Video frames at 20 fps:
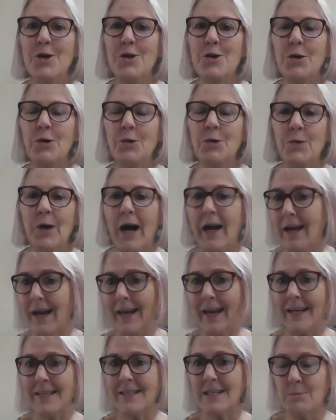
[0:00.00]
who I
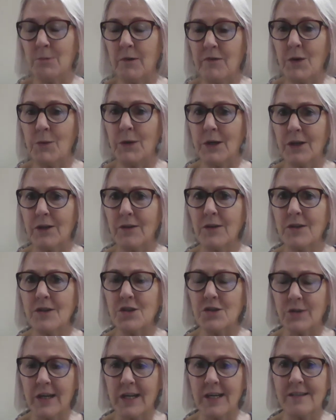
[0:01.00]
had asked him if he would
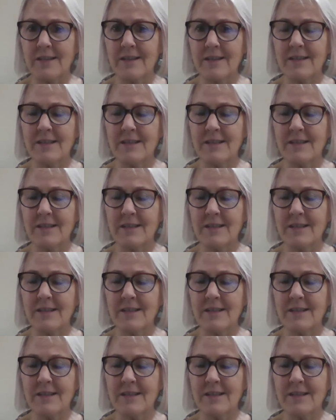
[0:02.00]
illustrate